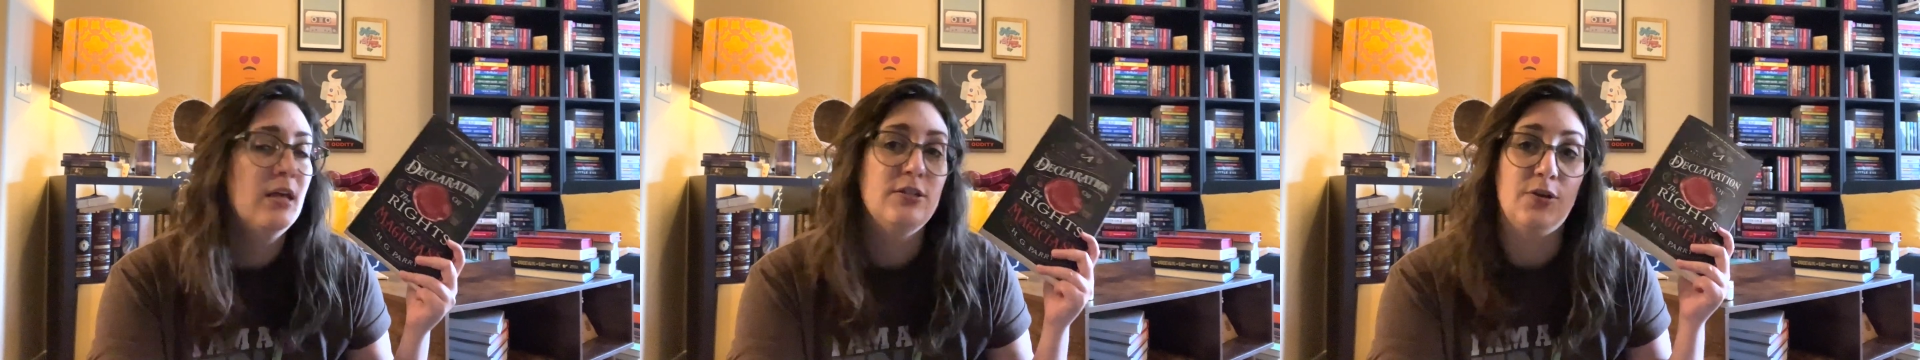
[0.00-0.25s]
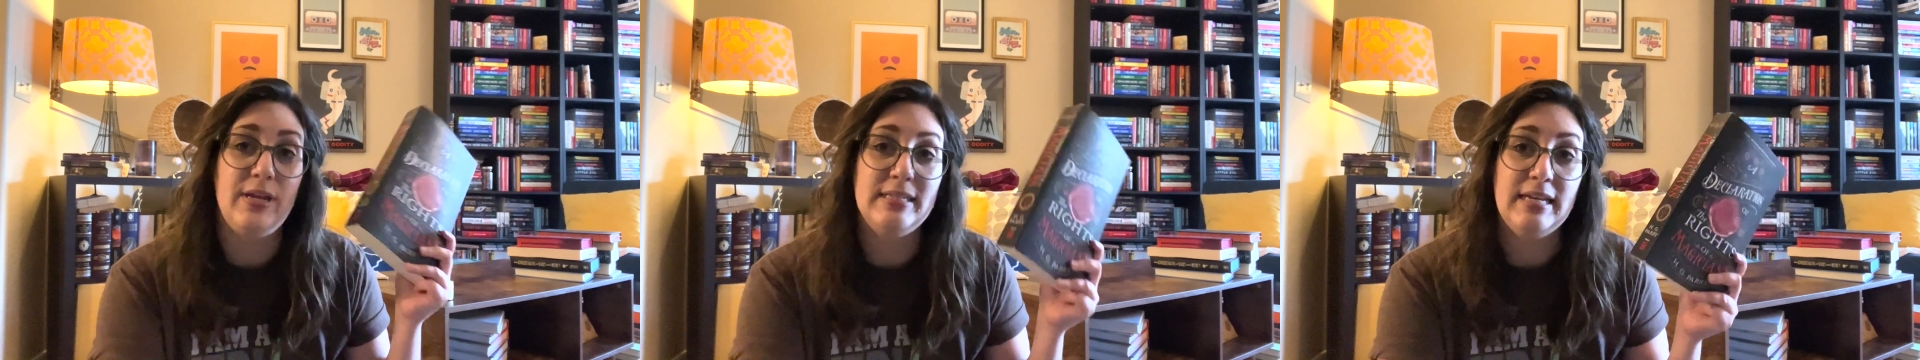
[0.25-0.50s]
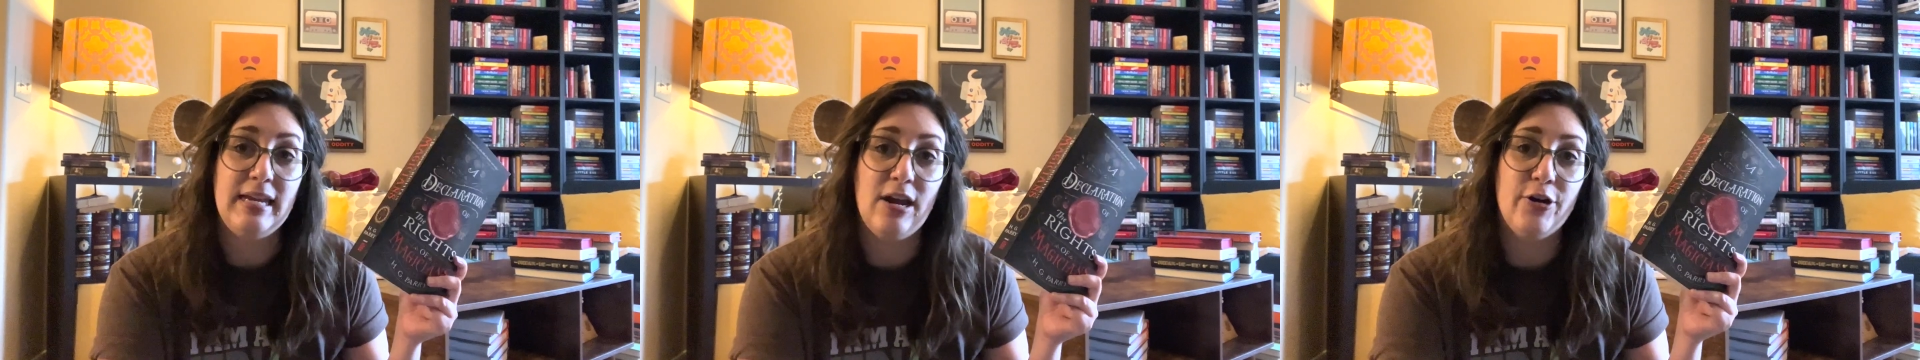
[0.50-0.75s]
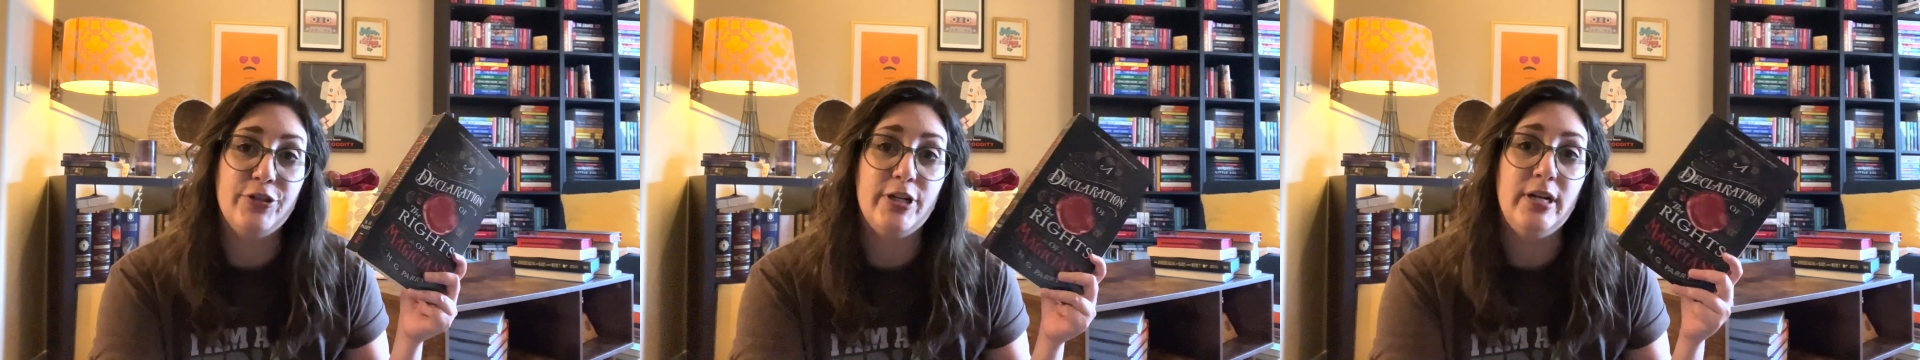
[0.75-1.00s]
So he's a
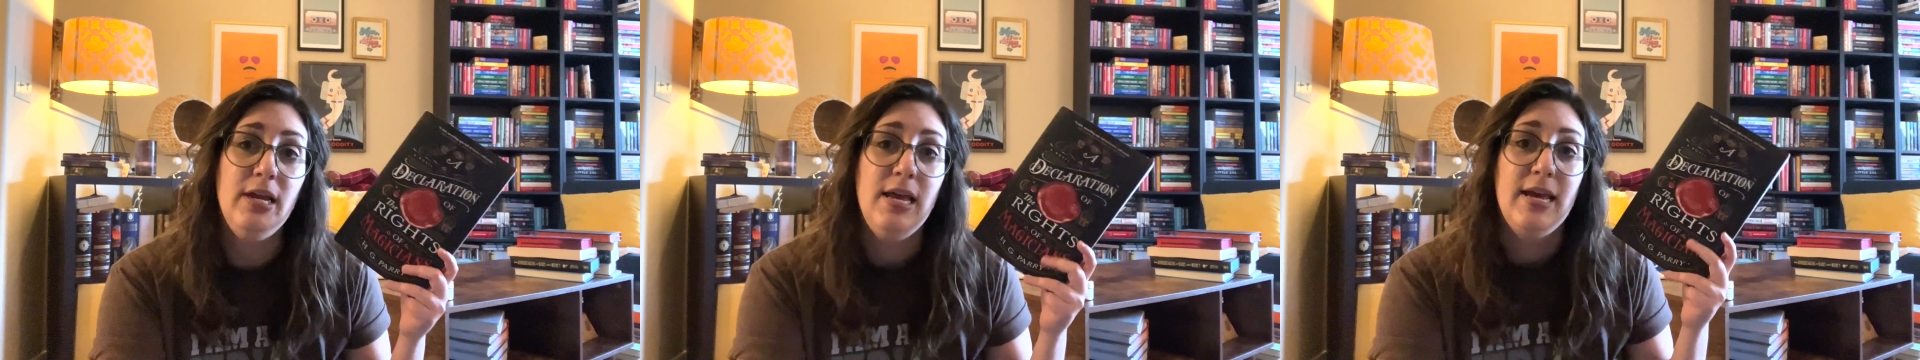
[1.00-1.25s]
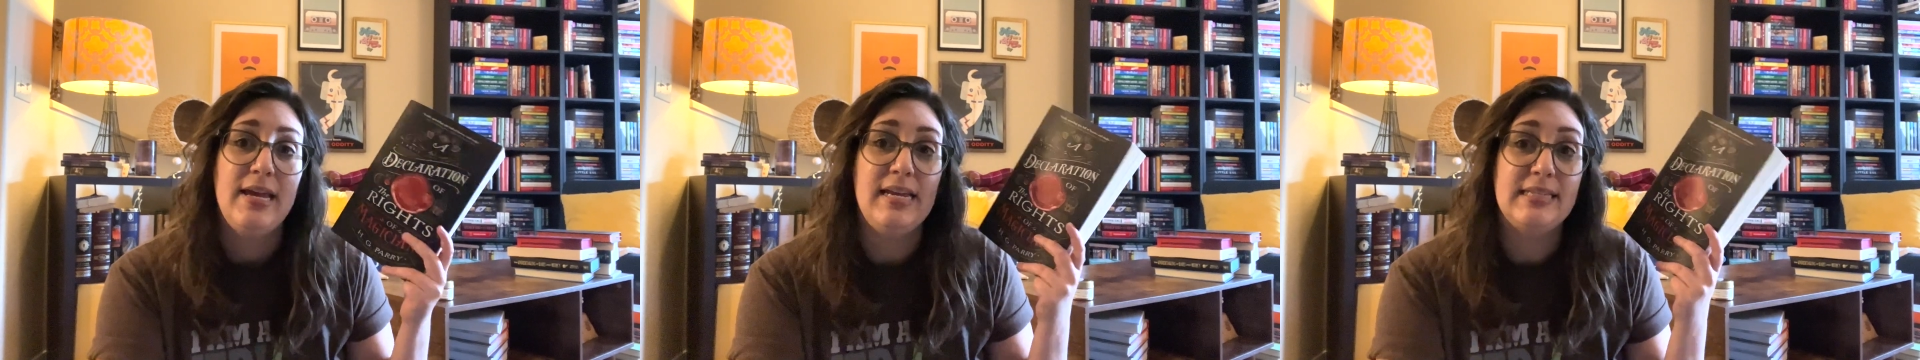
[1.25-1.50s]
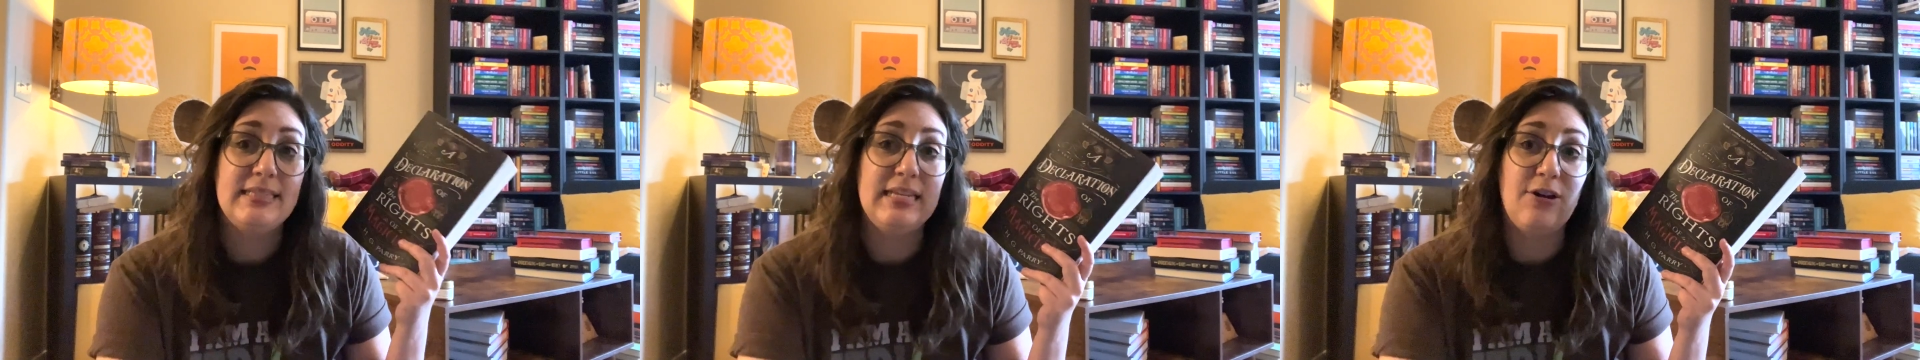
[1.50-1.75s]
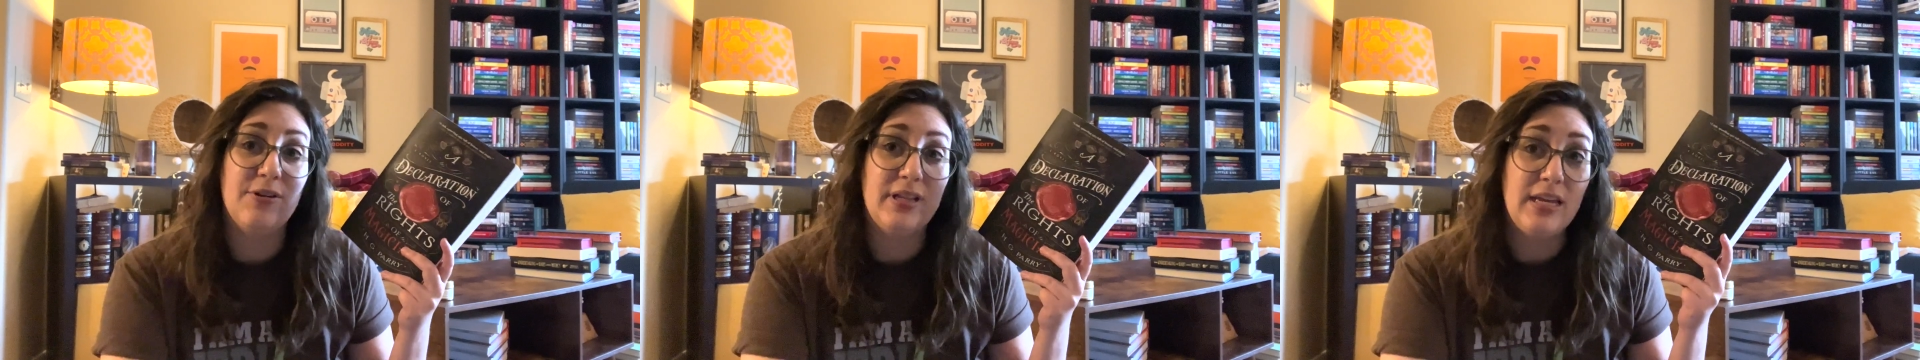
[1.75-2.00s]
character. He's
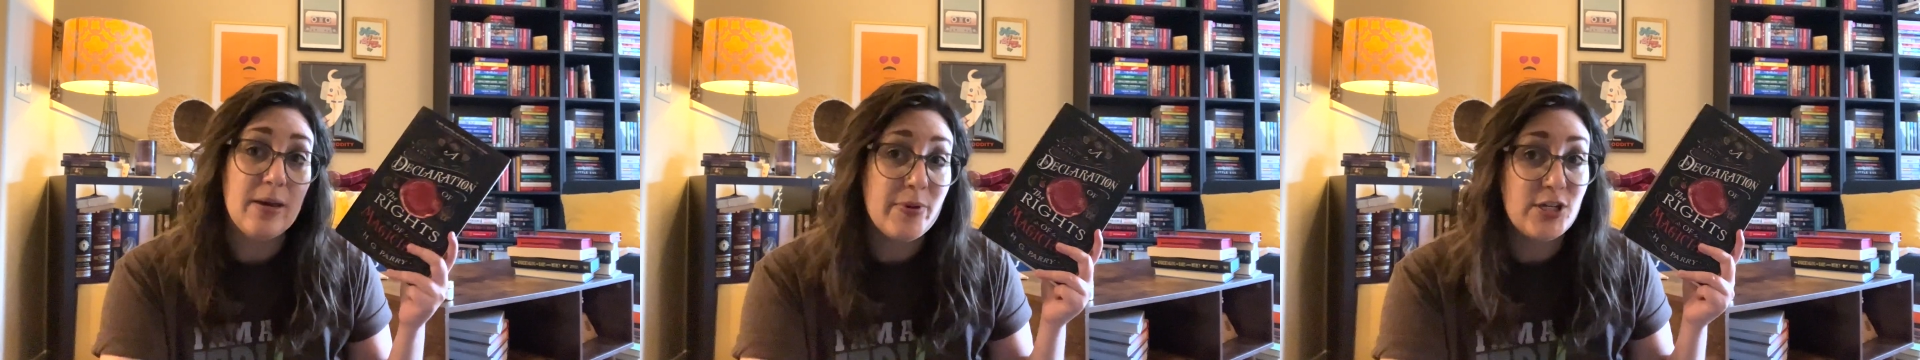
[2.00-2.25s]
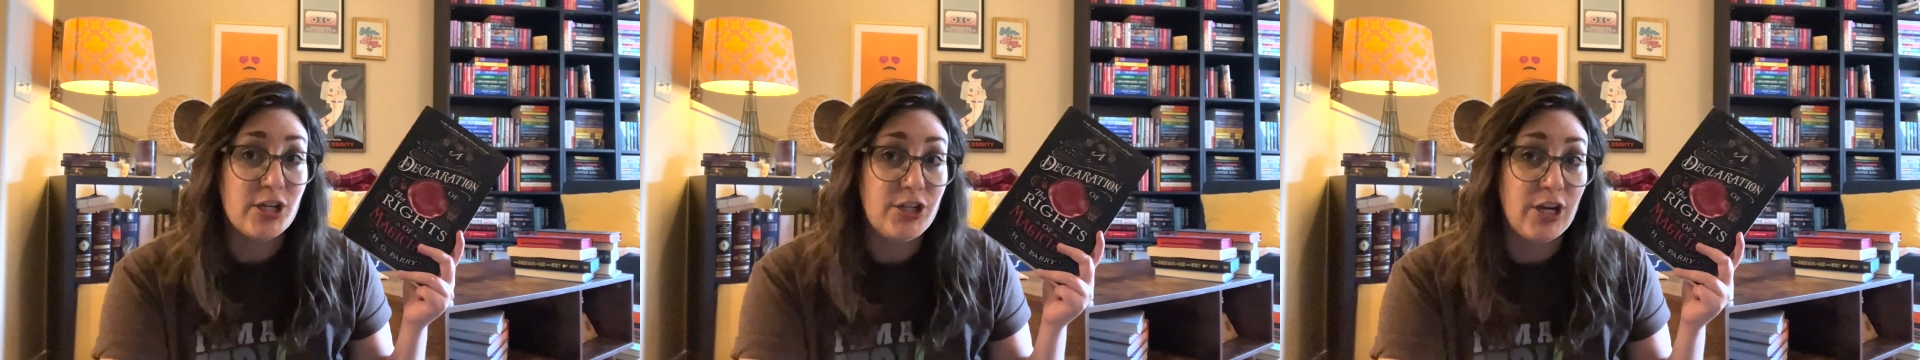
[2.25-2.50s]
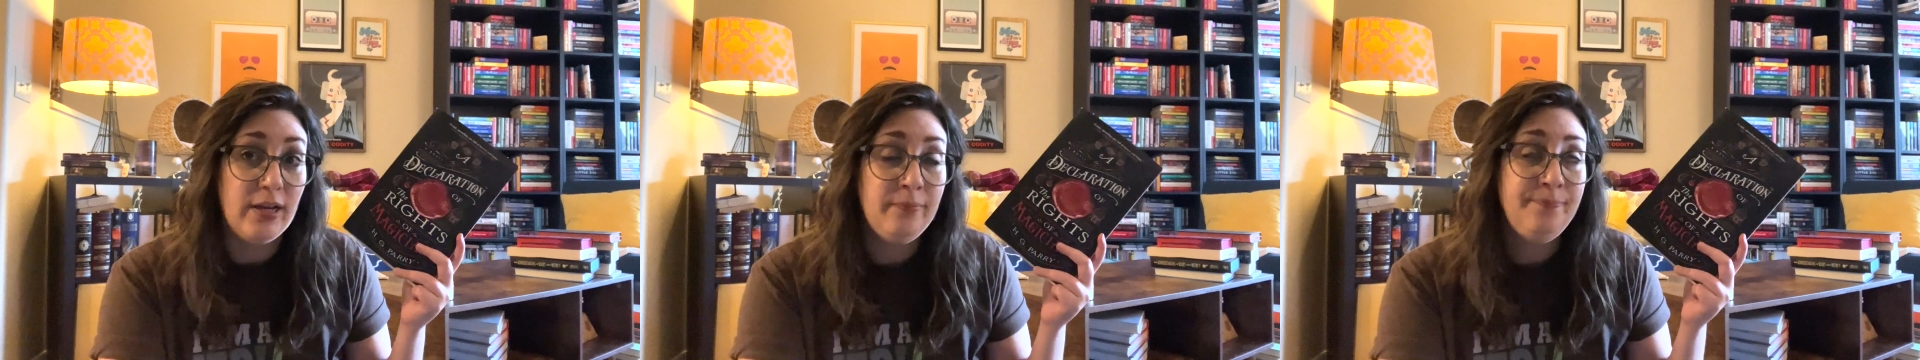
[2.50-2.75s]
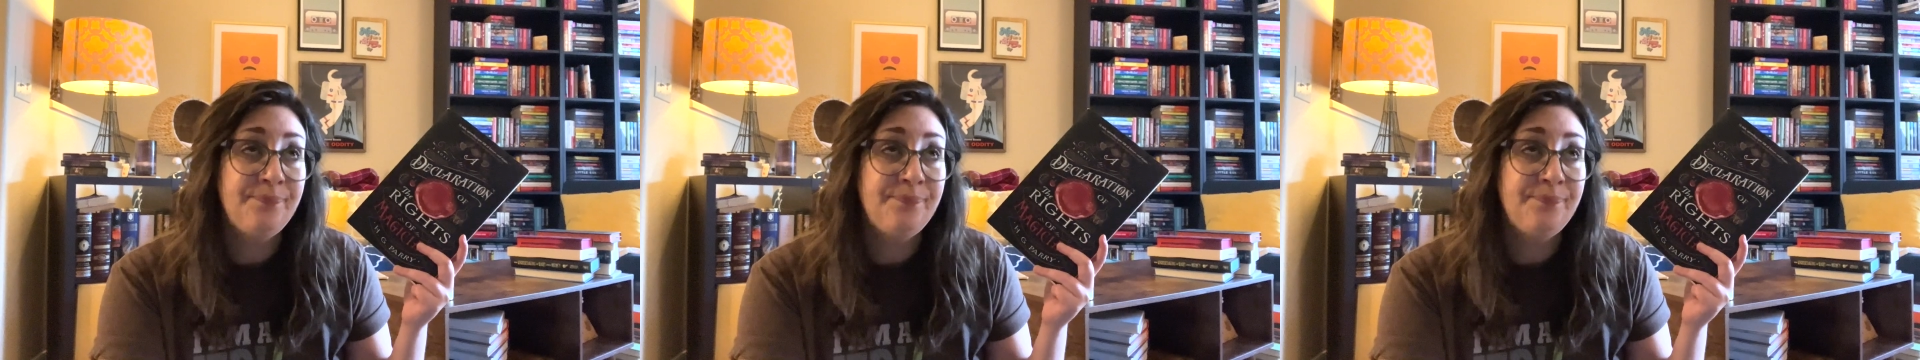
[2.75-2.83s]
secretly a magician.